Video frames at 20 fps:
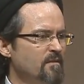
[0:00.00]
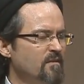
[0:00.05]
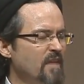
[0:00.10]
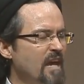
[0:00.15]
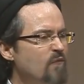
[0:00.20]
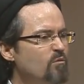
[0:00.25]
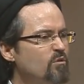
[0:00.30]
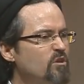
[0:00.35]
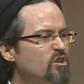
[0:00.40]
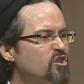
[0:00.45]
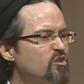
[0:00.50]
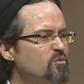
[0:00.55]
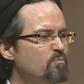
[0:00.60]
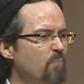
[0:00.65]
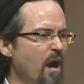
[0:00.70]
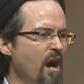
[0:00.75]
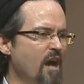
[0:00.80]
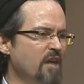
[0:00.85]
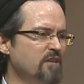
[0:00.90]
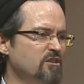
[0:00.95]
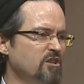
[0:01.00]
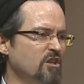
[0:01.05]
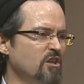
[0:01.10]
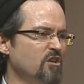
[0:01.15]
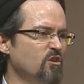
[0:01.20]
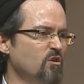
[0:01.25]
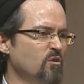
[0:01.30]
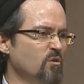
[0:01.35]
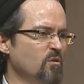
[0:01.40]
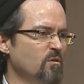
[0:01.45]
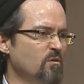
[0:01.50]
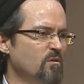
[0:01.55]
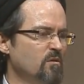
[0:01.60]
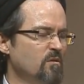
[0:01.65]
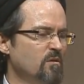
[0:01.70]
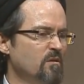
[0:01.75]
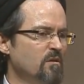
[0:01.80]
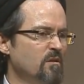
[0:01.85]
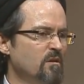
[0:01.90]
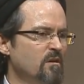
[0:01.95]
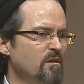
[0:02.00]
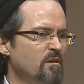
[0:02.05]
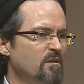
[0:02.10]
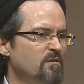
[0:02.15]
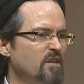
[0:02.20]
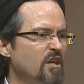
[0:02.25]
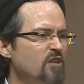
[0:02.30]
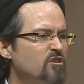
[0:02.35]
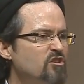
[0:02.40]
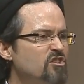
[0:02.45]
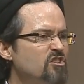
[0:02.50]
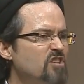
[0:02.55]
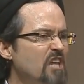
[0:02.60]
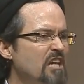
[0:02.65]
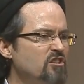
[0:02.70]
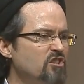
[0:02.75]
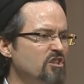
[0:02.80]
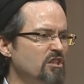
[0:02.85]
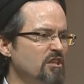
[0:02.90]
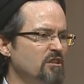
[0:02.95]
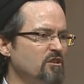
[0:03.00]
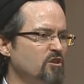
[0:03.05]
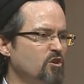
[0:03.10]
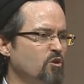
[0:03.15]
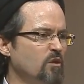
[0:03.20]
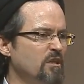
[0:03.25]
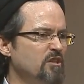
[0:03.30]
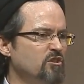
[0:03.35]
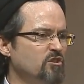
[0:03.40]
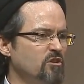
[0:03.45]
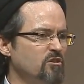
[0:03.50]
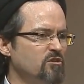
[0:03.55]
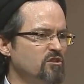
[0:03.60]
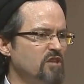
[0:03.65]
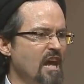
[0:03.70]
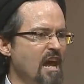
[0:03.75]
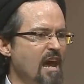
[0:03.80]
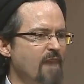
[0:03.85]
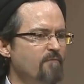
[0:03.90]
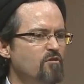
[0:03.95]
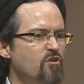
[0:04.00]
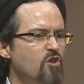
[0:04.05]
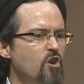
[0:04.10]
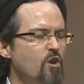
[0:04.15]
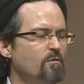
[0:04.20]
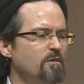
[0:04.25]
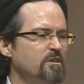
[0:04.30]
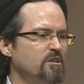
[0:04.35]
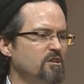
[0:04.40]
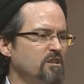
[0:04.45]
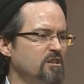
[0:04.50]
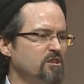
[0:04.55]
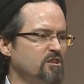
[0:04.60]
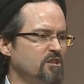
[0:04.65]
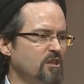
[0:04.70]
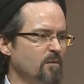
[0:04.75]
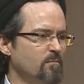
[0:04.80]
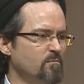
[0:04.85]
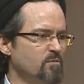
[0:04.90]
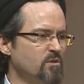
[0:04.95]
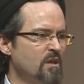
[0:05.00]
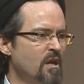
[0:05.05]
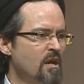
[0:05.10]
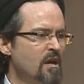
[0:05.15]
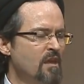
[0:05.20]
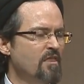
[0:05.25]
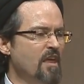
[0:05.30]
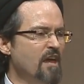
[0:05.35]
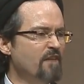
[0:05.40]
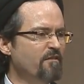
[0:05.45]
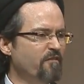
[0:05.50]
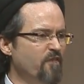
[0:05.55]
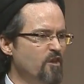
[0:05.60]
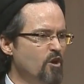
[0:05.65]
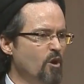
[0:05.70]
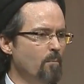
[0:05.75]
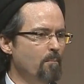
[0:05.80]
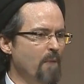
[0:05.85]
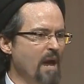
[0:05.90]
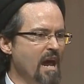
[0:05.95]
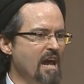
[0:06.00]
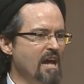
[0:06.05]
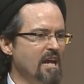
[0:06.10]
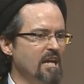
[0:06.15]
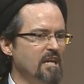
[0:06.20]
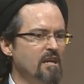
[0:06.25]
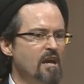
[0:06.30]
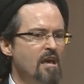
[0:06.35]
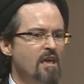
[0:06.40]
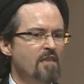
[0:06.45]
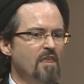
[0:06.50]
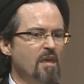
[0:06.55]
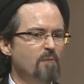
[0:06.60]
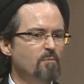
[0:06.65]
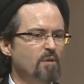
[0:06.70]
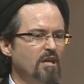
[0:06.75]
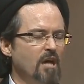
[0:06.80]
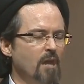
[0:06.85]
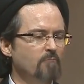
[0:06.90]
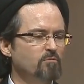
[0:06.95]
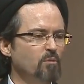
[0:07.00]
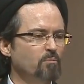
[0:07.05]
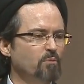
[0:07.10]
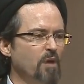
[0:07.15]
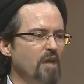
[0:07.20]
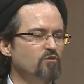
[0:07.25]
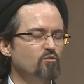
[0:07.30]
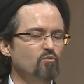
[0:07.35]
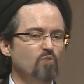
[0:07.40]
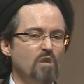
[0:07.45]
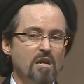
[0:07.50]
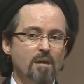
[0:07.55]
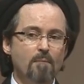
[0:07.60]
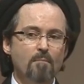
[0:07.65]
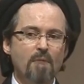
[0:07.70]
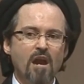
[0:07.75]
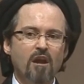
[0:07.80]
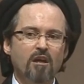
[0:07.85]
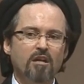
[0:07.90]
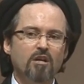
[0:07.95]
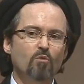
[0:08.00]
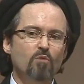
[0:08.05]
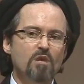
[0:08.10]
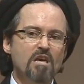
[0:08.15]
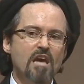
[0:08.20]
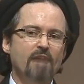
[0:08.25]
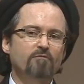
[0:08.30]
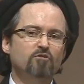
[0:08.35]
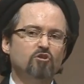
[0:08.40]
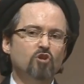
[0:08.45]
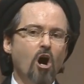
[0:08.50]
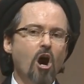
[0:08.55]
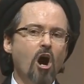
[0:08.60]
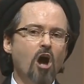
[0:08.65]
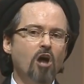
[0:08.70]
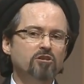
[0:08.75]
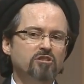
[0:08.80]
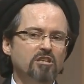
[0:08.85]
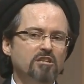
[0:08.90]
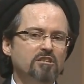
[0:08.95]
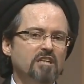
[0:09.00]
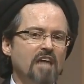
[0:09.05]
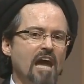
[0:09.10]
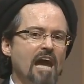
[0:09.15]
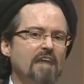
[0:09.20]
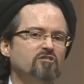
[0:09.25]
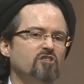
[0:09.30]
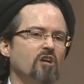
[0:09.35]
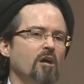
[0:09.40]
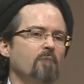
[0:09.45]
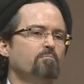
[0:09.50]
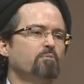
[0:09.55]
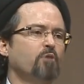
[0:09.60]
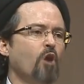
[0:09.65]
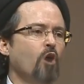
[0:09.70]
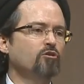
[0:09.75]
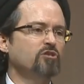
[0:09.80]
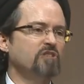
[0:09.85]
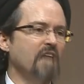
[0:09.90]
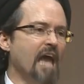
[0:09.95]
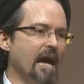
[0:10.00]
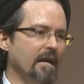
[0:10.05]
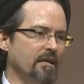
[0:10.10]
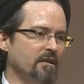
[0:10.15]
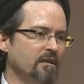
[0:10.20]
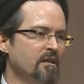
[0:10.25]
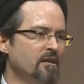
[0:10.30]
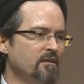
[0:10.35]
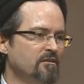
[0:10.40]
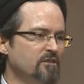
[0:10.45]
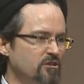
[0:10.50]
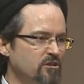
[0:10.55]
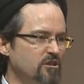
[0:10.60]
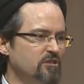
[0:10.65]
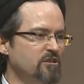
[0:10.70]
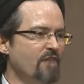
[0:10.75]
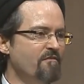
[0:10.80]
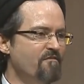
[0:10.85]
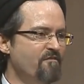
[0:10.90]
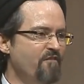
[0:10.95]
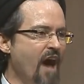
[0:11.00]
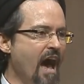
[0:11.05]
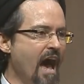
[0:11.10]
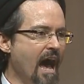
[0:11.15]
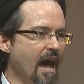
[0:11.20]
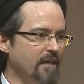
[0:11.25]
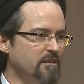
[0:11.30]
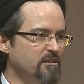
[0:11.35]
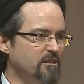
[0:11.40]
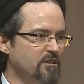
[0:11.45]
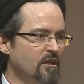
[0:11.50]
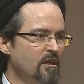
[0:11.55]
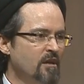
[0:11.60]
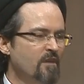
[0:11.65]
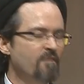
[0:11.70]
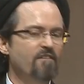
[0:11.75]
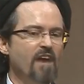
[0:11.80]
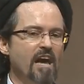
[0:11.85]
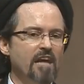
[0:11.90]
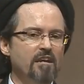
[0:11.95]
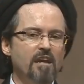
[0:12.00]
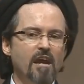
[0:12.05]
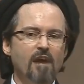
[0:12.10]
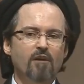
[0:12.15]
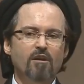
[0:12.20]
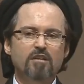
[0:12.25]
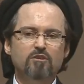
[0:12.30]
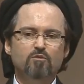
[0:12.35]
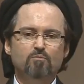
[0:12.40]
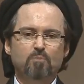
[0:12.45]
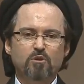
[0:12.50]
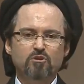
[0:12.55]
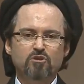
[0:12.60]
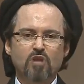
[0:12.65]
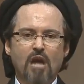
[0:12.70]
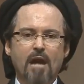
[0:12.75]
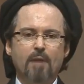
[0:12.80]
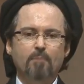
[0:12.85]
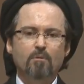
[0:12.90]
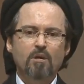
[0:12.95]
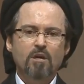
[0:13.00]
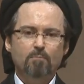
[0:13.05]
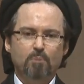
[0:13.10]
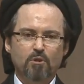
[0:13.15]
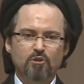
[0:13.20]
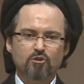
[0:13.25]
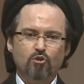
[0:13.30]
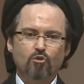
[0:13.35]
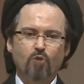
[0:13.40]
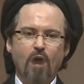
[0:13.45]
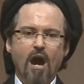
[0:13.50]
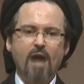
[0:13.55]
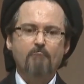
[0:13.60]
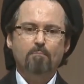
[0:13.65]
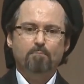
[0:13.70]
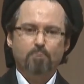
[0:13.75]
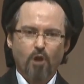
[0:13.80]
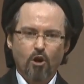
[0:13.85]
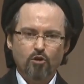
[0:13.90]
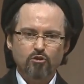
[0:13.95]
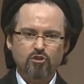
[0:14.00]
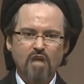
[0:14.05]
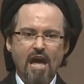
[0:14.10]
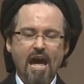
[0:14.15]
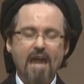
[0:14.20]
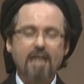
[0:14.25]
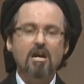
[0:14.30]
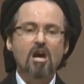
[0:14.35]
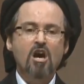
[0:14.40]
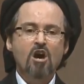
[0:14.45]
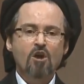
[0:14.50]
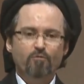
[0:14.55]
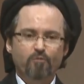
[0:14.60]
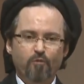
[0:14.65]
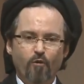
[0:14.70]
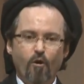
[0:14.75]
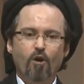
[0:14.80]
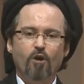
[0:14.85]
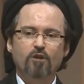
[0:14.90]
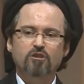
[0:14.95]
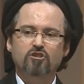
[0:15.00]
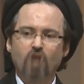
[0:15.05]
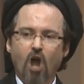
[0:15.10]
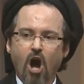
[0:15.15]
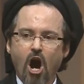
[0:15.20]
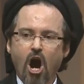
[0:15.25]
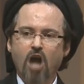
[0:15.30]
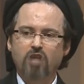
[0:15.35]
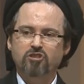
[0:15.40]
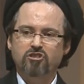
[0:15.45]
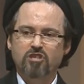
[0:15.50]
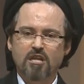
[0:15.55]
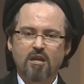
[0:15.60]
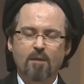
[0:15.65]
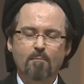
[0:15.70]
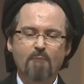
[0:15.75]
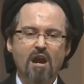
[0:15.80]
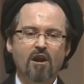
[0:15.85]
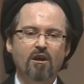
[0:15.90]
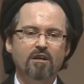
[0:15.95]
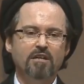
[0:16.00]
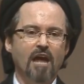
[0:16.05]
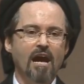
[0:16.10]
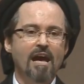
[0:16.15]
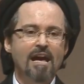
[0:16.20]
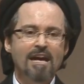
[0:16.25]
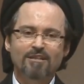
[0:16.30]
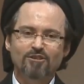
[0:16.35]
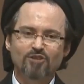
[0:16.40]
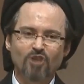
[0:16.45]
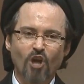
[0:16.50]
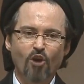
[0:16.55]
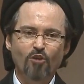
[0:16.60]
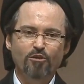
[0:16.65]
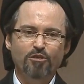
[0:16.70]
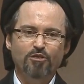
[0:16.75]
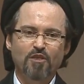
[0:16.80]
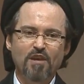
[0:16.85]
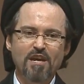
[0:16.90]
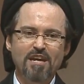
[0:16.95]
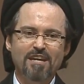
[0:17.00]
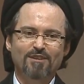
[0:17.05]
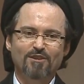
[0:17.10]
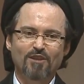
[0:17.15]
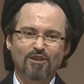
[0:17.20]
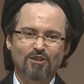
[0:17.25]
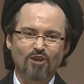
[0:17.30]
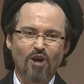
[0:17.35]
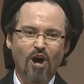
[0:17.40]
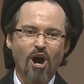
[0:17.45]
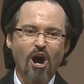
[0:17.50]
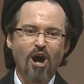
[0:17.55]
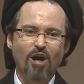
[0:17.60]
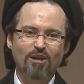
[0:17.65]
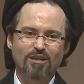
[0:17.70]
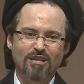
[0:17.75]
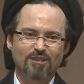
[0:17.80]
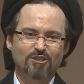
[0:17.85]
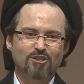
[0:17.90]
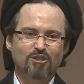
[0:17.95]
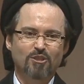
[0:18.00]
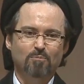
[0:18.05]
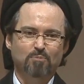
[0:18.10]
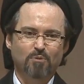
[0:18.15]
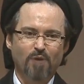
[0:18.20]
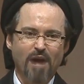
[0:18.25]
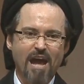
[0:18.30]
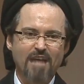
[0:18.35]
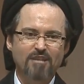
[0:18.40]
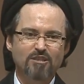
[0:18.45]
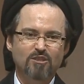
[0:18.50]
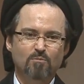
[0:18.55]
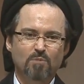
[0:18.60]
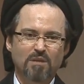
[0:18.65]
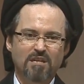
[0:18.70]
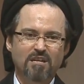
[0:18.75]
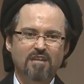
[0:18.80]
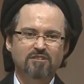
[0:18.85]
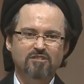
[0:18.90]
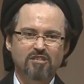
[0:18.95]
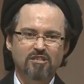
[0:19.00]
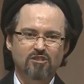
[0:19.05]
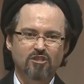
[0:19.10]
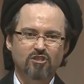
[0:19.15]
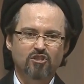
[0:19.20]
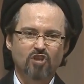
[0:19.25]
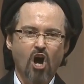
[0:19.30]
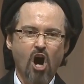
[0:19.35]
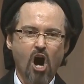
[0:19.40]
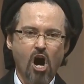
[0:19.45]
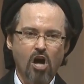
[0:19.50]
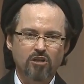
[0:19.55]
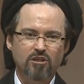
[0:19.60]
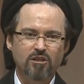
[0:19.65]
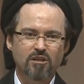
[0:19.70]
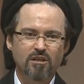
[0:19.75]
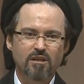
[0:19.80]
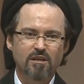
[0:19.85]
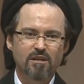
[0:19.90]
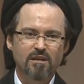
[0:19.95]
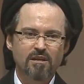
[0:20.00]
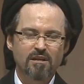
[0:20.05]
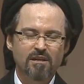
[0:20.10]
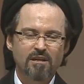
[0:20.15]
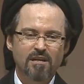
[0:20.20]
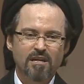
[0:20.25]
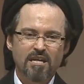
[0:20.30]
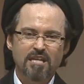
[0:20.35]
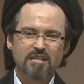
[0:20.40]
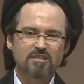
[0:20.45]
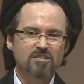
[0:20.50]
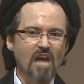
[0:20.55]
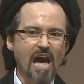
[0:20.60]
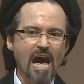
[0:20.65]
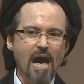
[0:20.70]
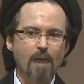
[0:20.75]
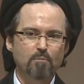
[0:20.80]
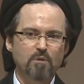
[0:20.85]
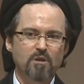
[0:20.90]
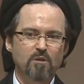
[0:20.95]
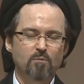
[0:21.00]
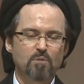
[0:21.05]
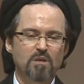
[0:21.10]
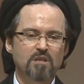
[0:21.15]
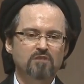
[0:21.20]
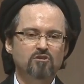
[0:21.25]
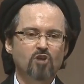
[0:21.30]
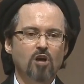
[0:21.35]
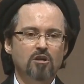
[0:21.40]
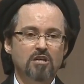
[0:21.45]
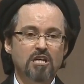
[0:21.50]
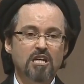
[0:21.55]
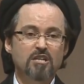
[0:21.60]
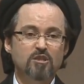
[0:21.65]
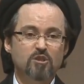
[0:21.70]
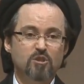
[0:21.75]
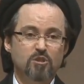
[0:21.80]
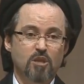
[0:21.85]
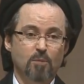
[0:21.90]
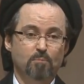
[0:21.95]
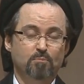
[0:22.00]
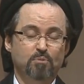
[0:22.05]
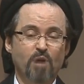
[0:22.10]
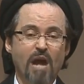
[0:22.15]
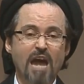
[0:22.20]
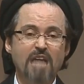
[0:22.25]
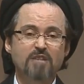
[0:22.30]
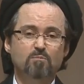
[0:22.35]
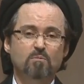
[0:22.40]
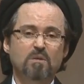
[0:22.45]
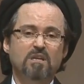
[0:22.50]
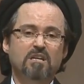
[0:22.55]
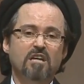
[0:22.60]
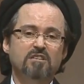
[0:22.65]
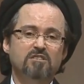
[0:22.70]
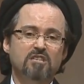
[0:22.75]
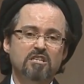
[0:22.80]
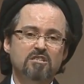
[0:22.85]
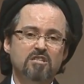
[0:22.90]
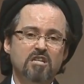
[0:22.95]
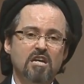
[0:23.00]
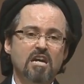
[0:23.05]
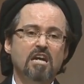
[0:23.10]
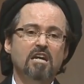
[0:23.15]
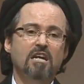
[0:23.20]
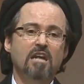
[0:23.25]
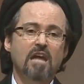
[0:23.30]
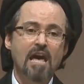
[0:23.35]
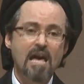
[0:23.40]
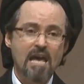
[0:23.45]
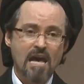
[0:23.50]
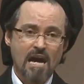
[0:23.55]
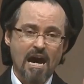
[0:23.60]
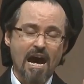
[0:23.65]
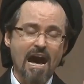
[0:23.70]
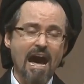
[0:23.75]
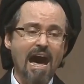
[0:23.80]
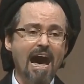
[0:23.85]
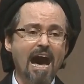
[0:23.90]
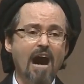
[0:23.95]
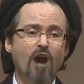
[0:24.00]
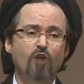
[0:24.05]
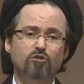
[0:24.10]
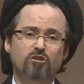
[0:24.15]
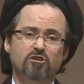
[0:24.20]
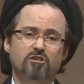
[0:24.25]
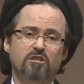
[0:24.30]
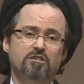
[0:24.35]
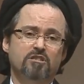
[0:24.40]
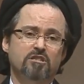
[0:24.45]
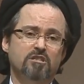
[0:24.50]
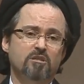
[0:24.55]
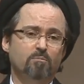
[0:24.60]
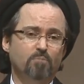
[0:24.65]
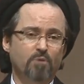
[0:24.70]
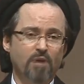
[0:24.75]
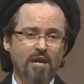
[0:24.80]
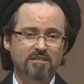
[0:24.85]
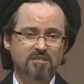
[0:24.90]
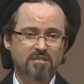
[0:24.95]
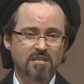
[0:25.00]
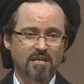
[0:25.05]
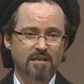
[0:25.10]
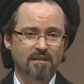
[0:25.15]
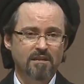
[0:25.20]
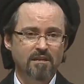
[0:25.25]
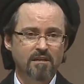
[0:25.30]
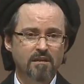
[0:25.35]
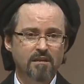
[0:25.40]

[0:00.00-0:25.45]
they respond to you. They're sentient creatures. They have nervous systems. They feel pain. They become depressed. In America, we have dogs and cats on Prozac. This is a fact. Veterinarians prescribe Prozac for dogs in America. Don't think the dog is depressed because he's a dog. He's happy to be a dog. He's depressed because he's in a house that's depressing.